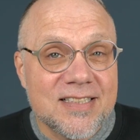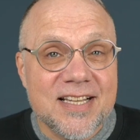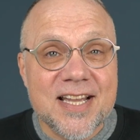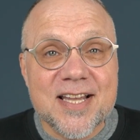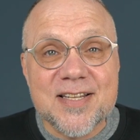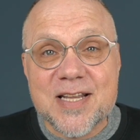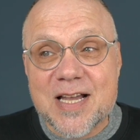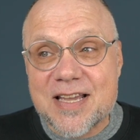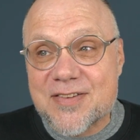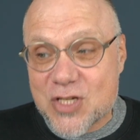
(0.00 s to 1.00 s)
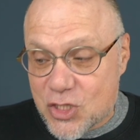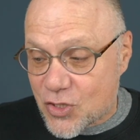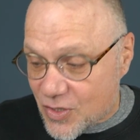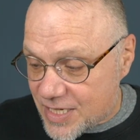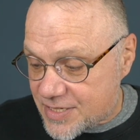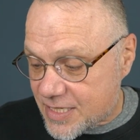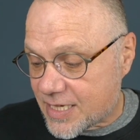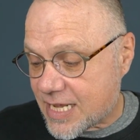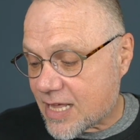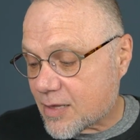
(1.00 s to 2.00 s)
and is a journalist
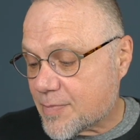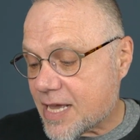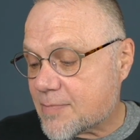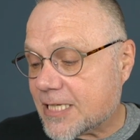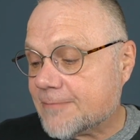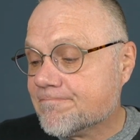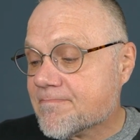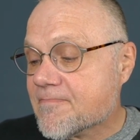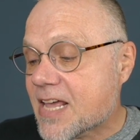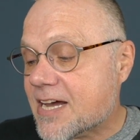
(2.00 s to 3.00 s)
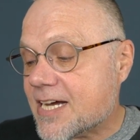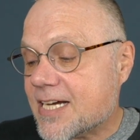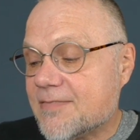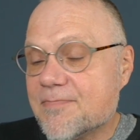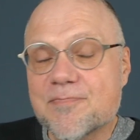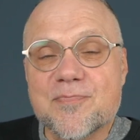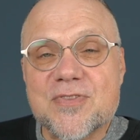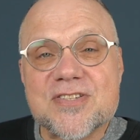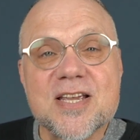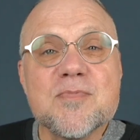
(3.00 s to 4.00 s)
in Alabama.
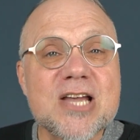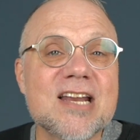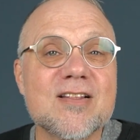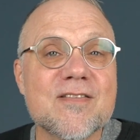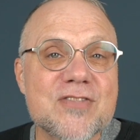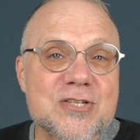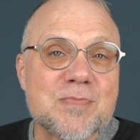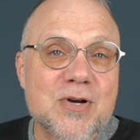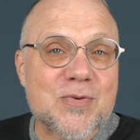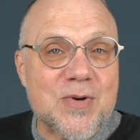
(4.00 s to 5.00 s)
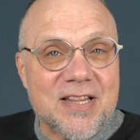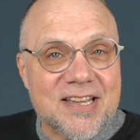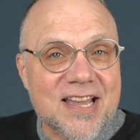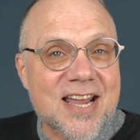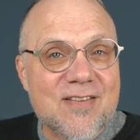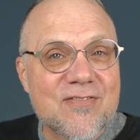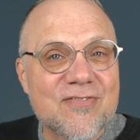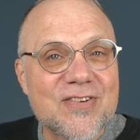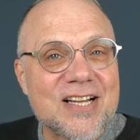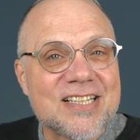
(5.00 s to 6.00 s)
The subtitle of this book really kind
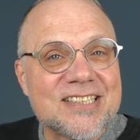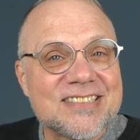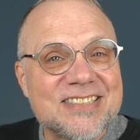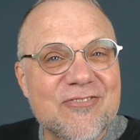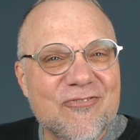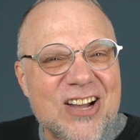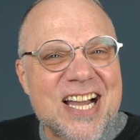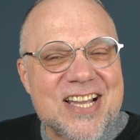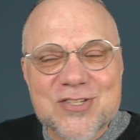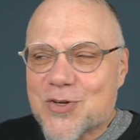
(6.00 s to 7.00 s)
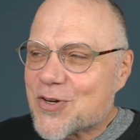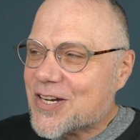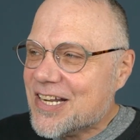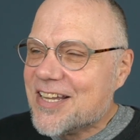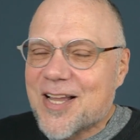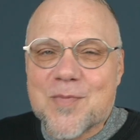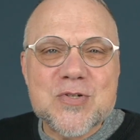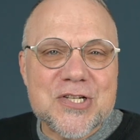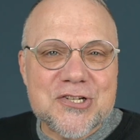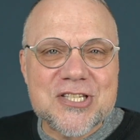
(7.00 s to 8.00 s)
of defines or helps
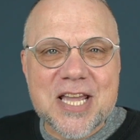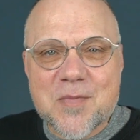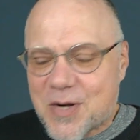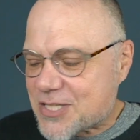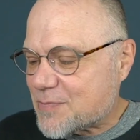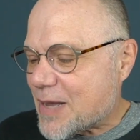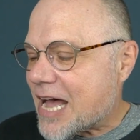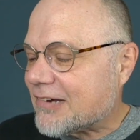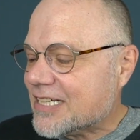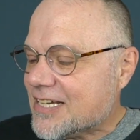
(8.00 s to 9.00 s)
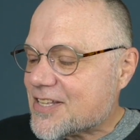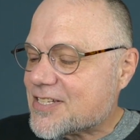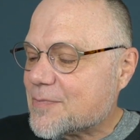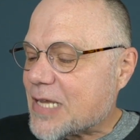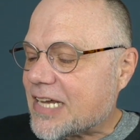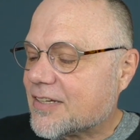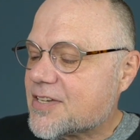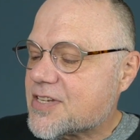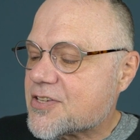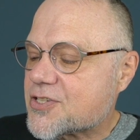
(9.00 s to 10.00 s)
you understand what it's about. The subtitle
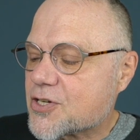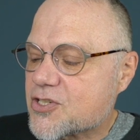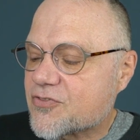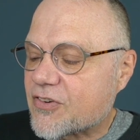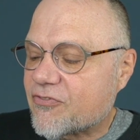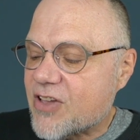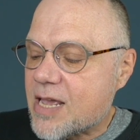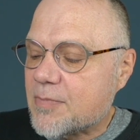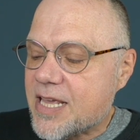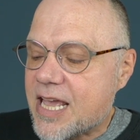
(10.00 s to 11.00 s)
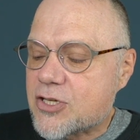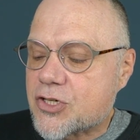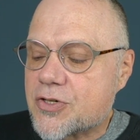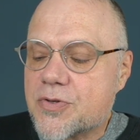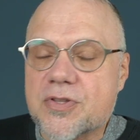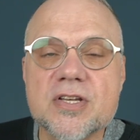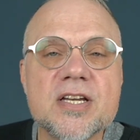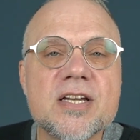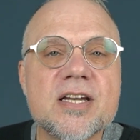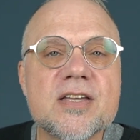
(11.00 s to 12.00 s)
is A Search for Family and Truth
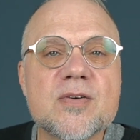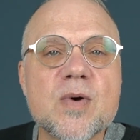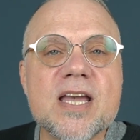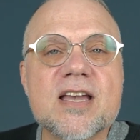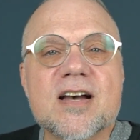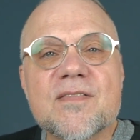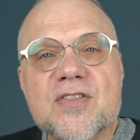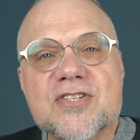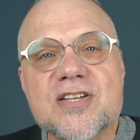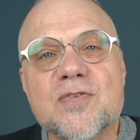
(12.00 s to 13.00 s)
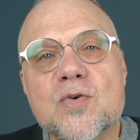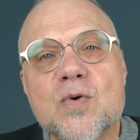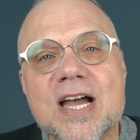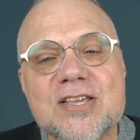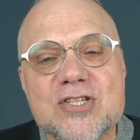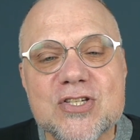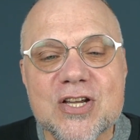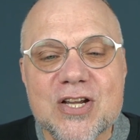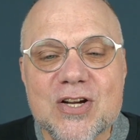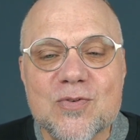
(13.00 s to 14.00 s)
in the Wake of the Civil Rights
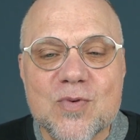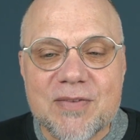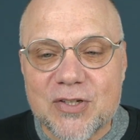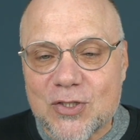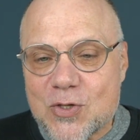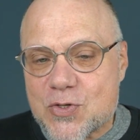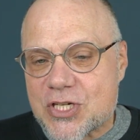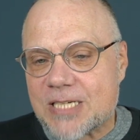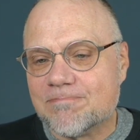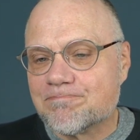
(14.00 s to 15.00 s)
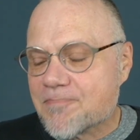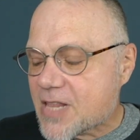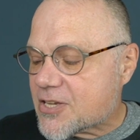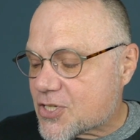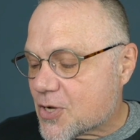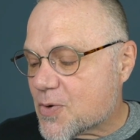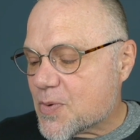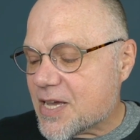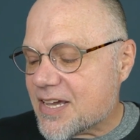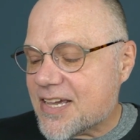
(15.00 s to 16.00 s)
Revolution.
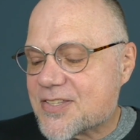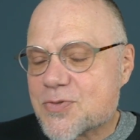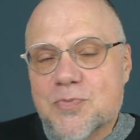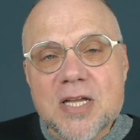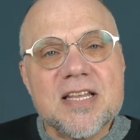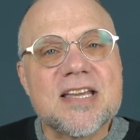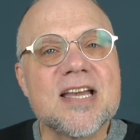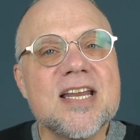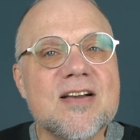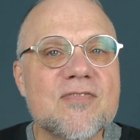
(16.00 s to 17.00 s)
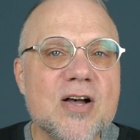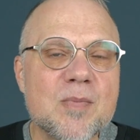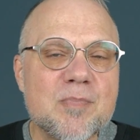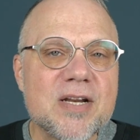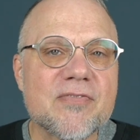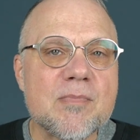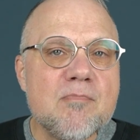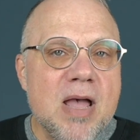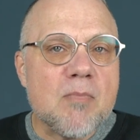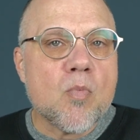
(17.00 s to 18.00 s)
So it's really kind of a bit of a
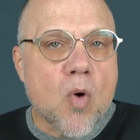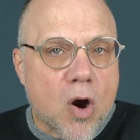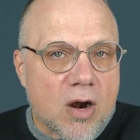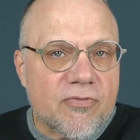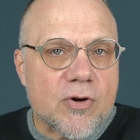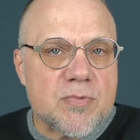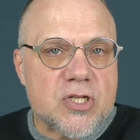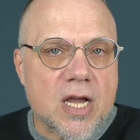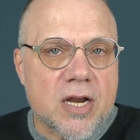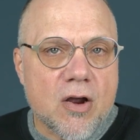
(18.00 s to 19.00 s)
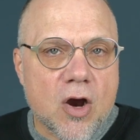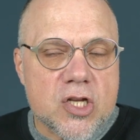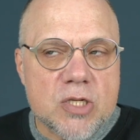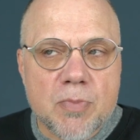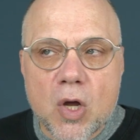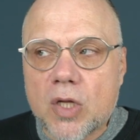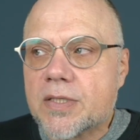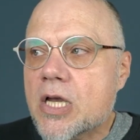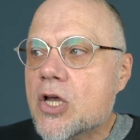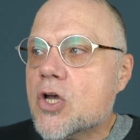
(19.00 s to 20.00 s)
memoir from John
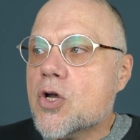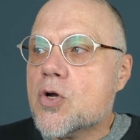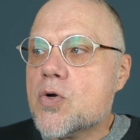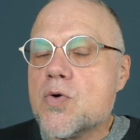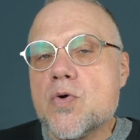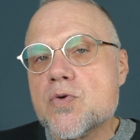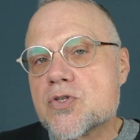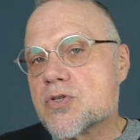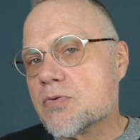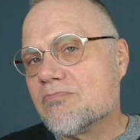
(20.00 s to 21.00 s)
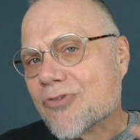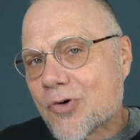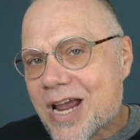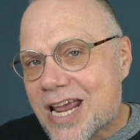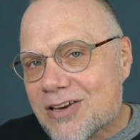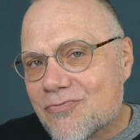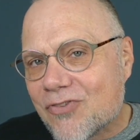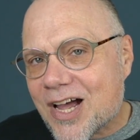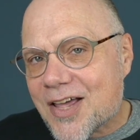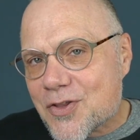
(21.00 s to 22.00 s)
Archibald, whose
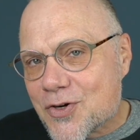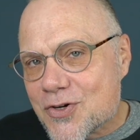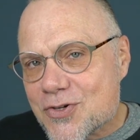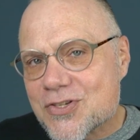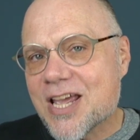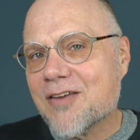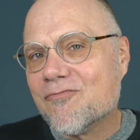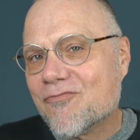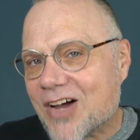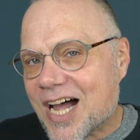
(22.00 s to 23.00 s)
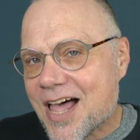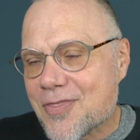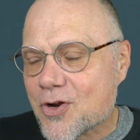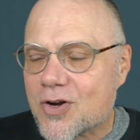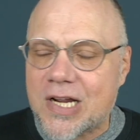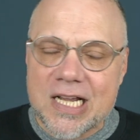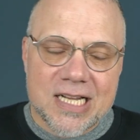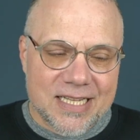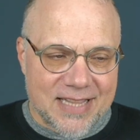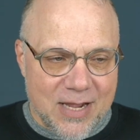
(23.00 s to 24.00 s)
grandfathers and father,
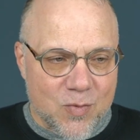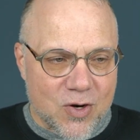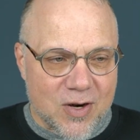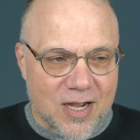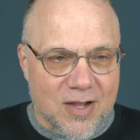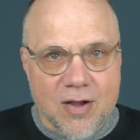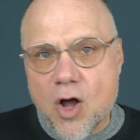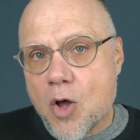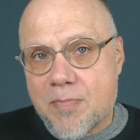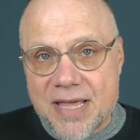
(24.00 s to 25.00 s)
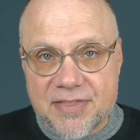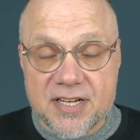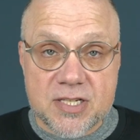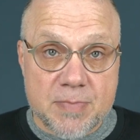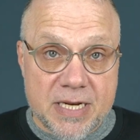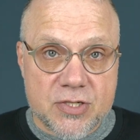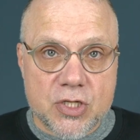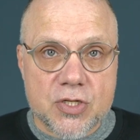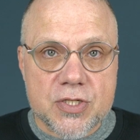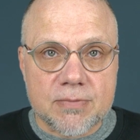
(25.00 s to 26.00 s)
they were all Methodist
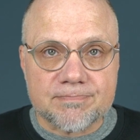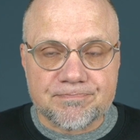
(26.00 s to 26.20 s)
ministers